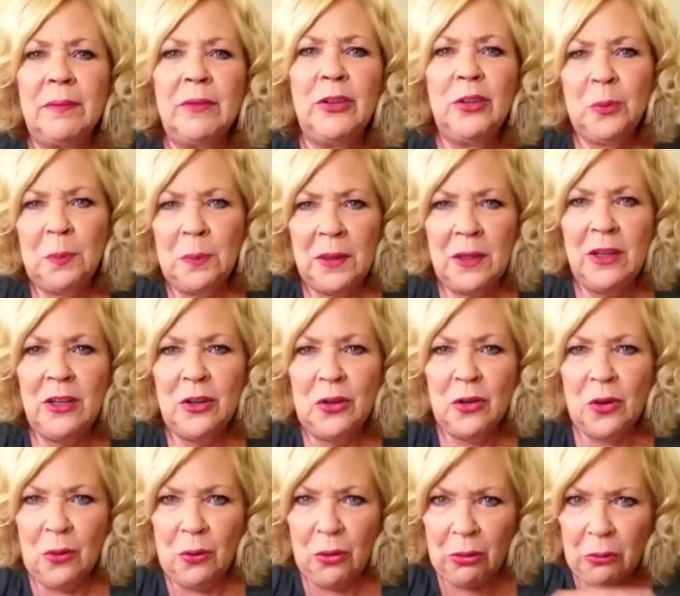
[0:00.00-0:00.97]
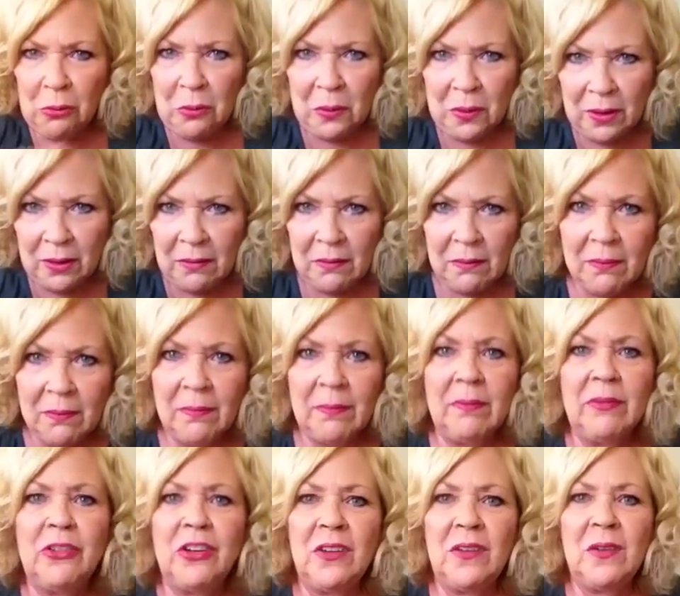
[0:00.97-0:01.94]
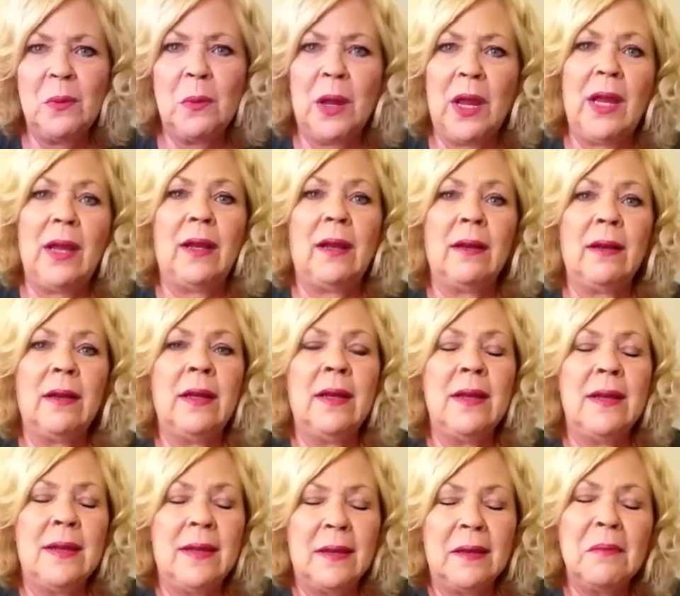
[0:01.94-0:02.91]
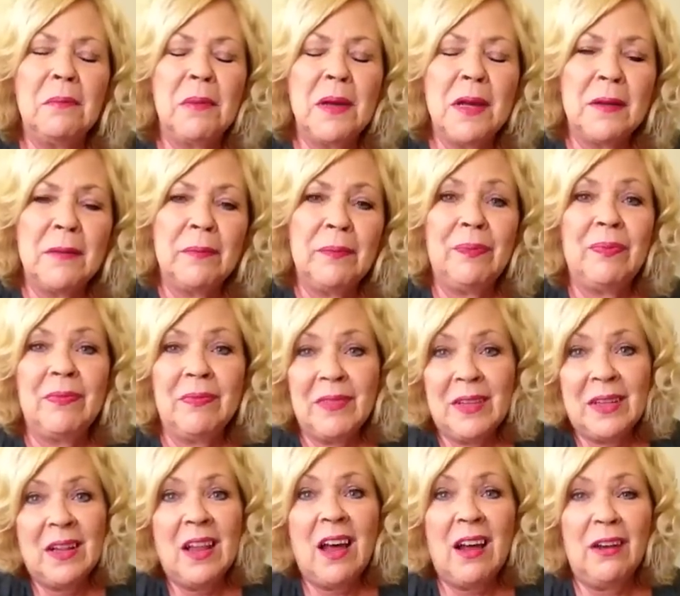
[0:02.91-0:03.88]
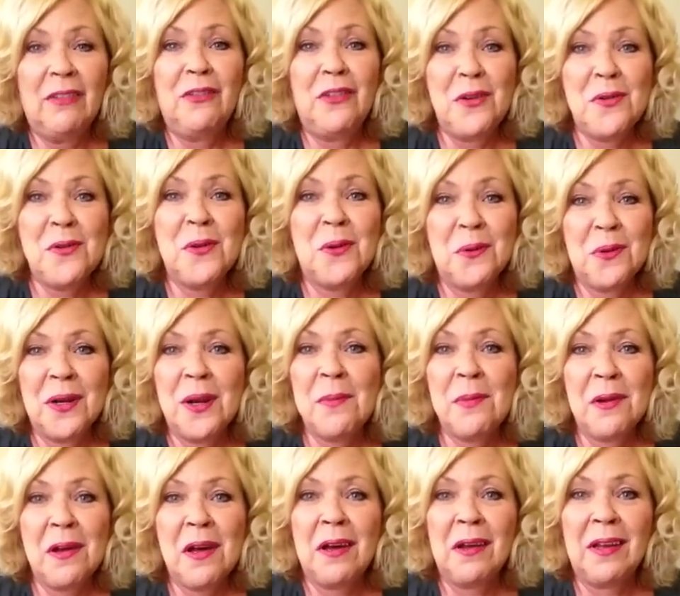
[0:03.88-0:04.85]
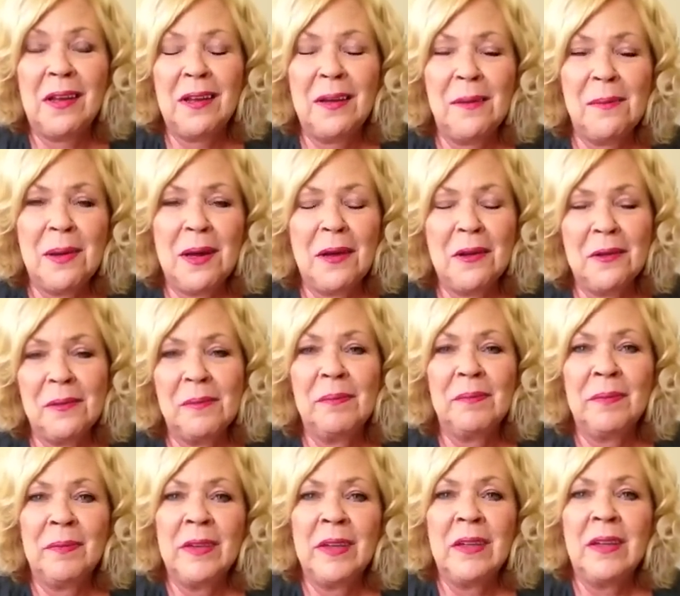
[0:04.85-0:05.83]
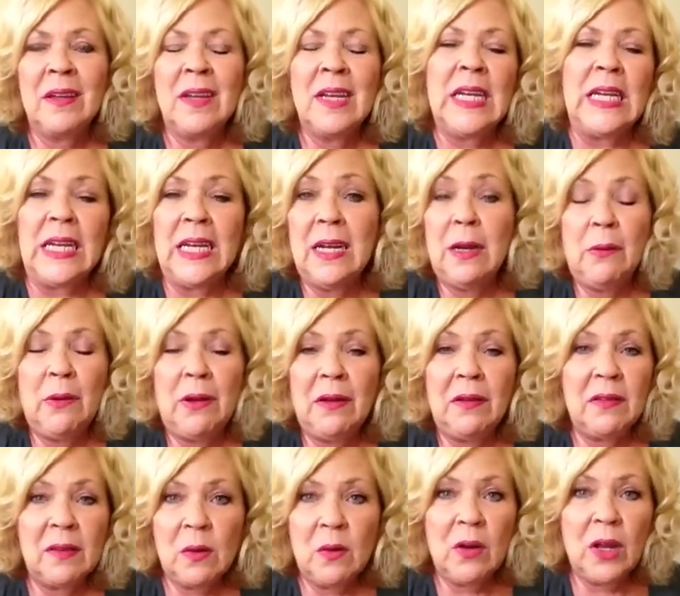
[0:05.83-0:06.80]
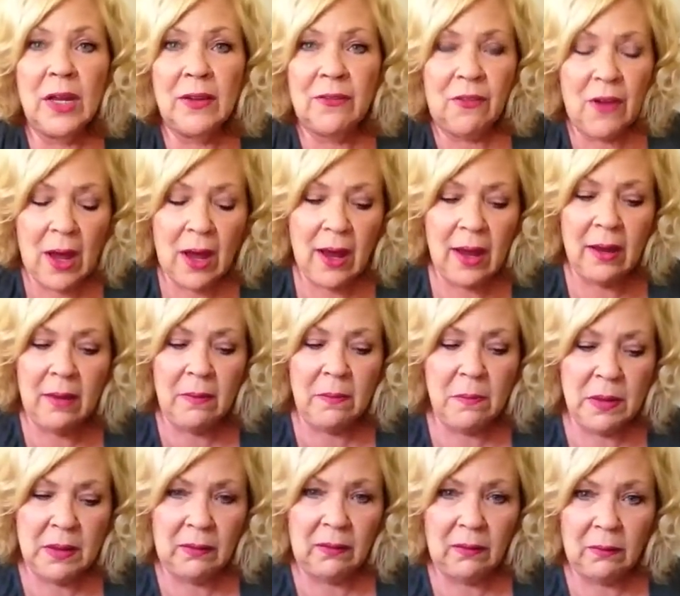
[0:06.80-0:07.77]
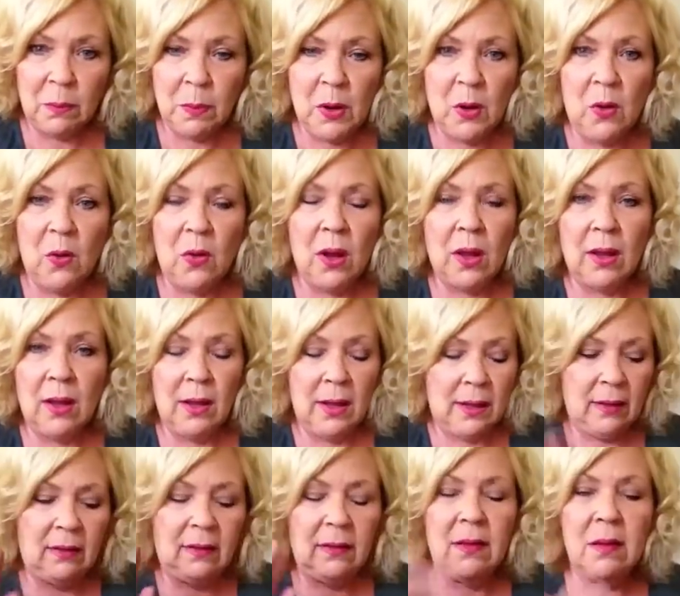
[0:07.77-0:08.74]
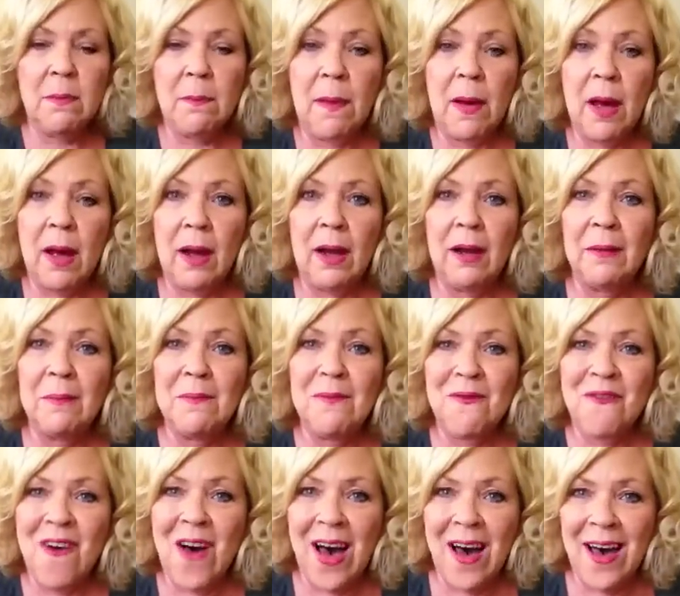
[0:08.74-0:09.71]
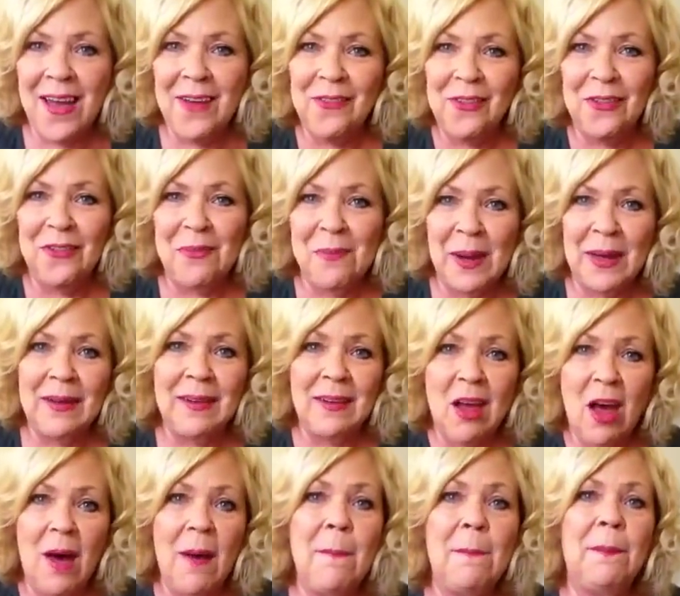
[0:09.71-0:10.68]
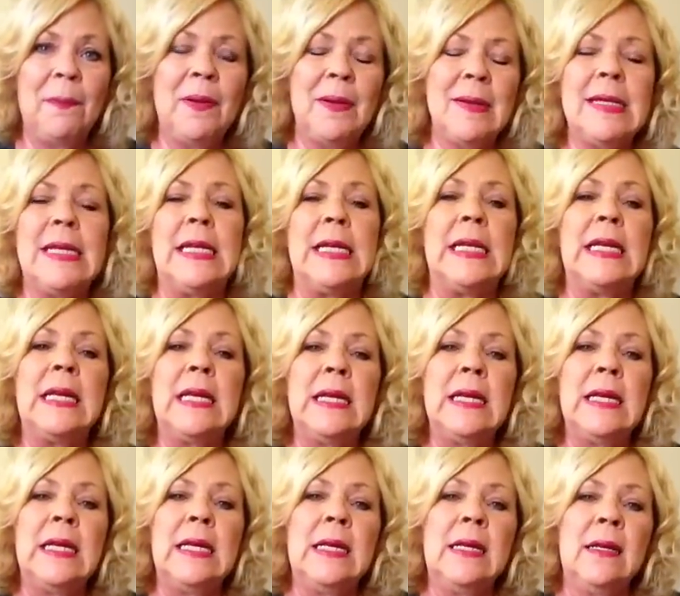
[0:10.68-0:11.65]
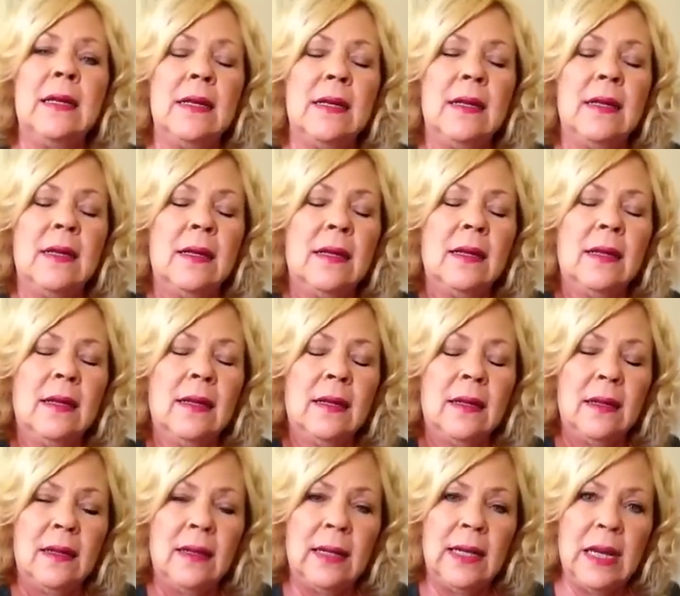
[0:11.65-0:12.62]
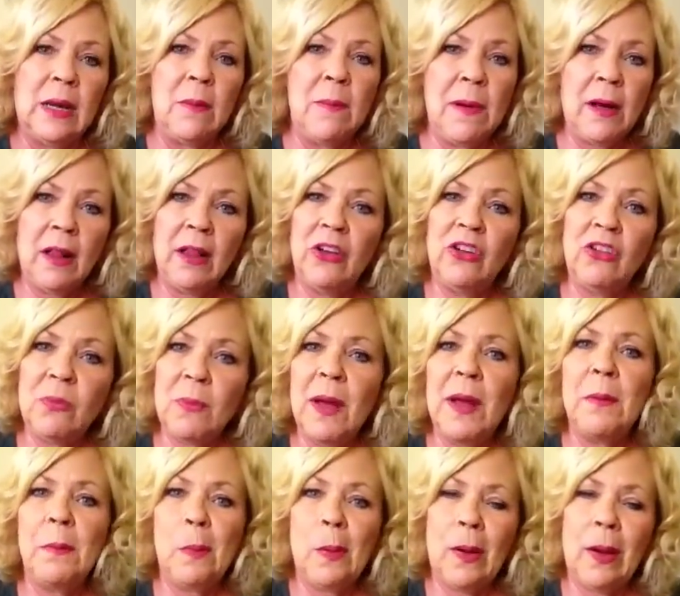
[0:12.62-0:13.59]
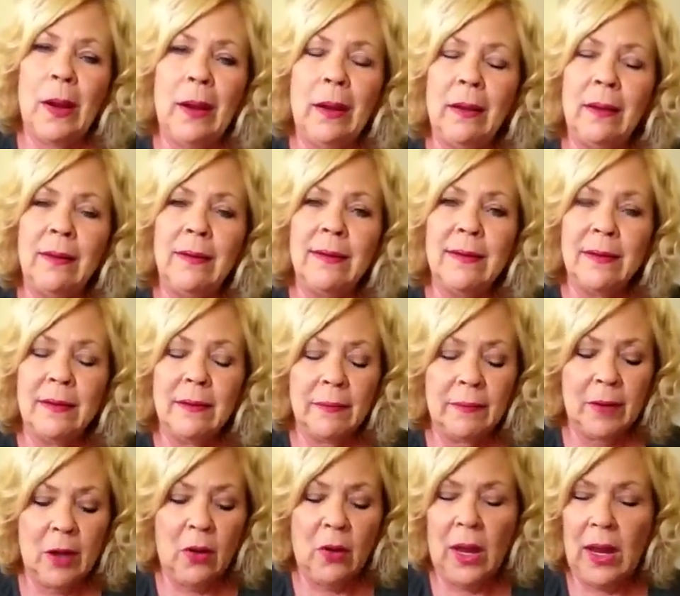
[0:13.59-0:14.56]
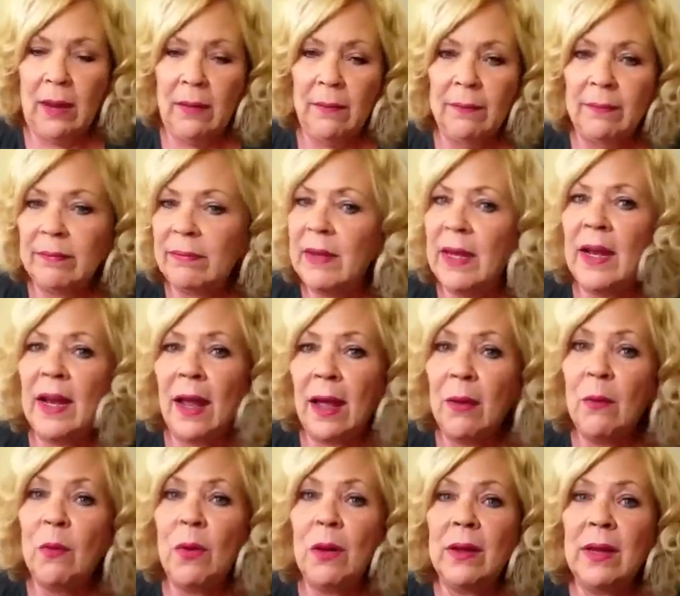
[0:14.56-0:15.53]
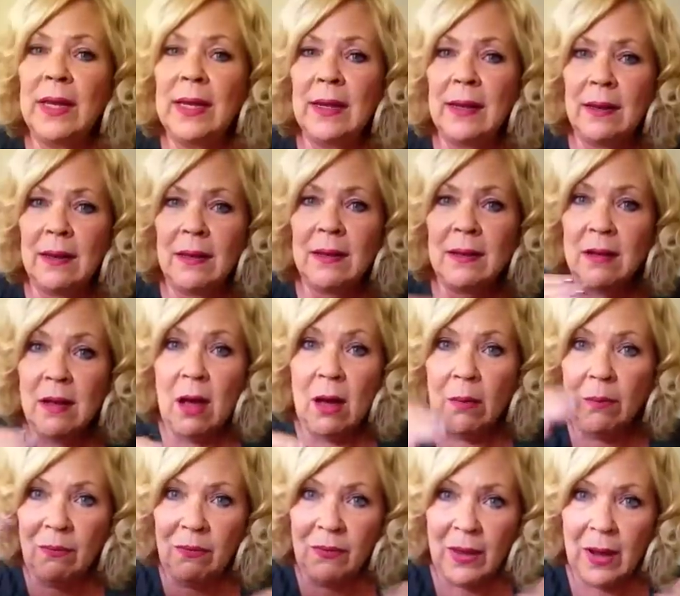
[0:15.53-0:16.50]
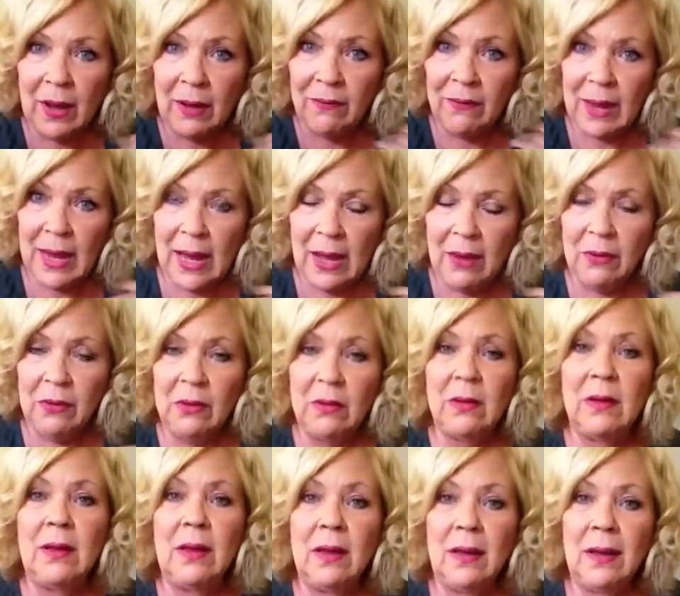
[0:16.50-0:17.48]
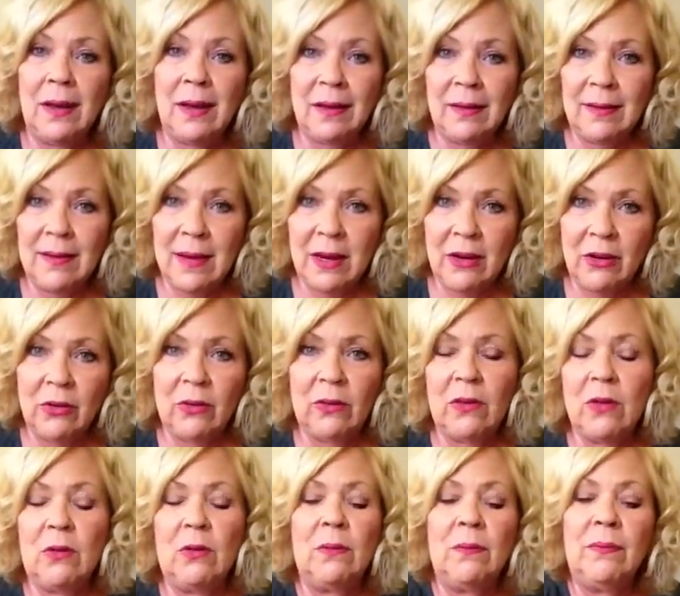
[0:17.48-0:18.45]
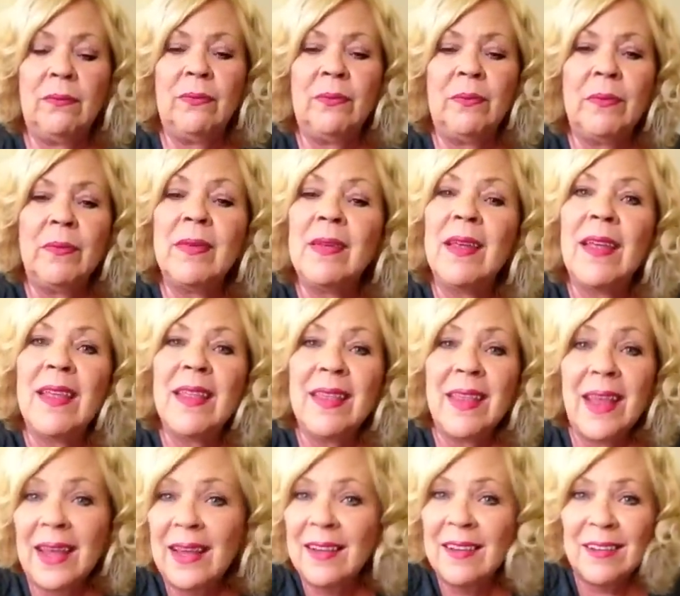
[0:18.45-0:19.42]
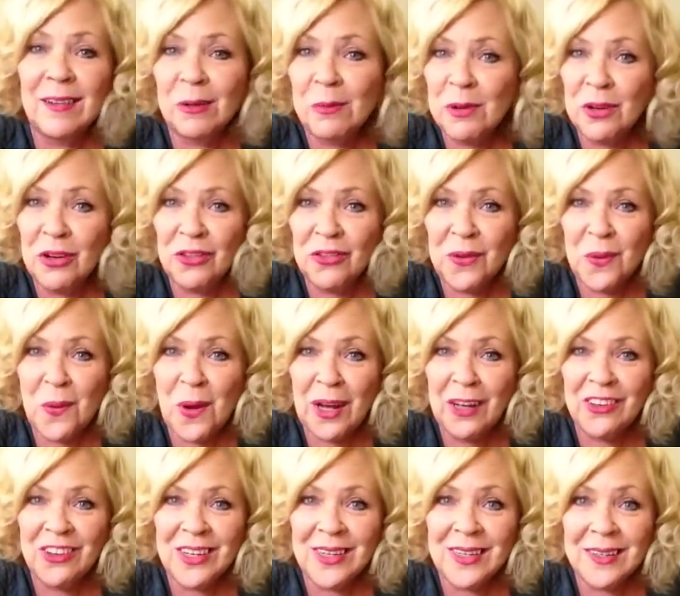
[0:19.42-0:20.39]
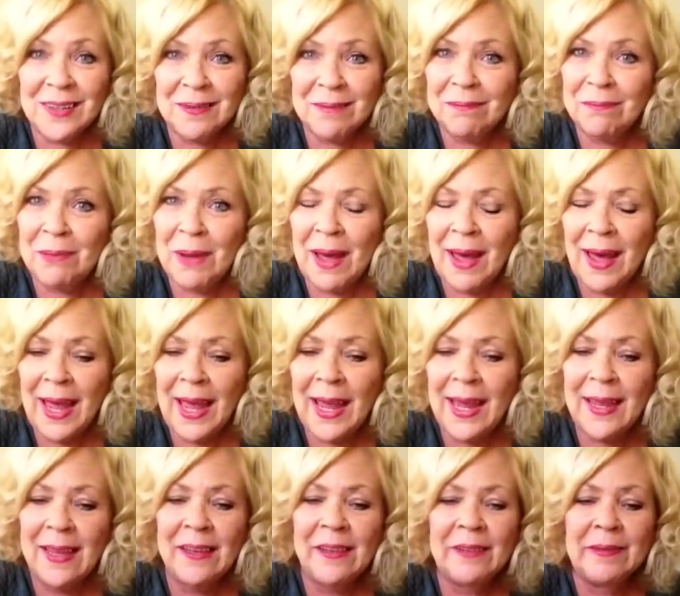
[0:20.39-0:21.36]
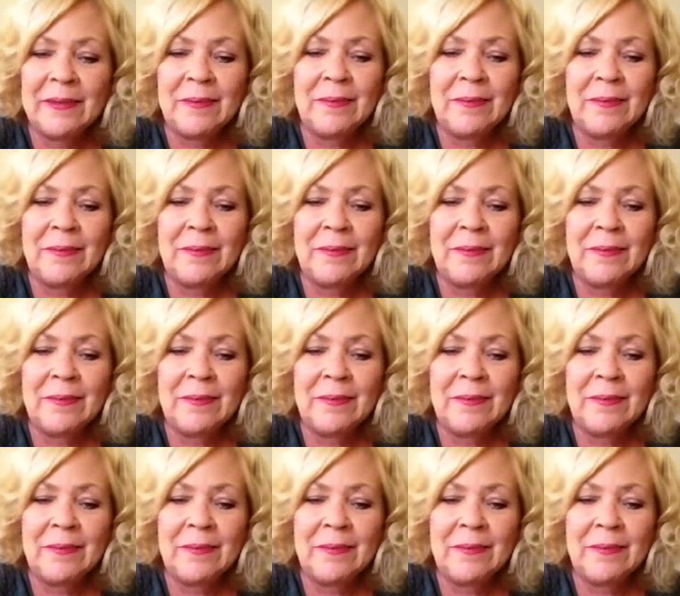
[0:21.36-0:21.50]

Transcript: You'll be, you'll go through it. Just wait. But a lot of you know what I'm talking about. Anyway, so if I misspoke, it's the bottom five of my top 10 nail polish bite brand. Okay, and I will get the top five out in the next day or so. Thanks so much for watching. Bye.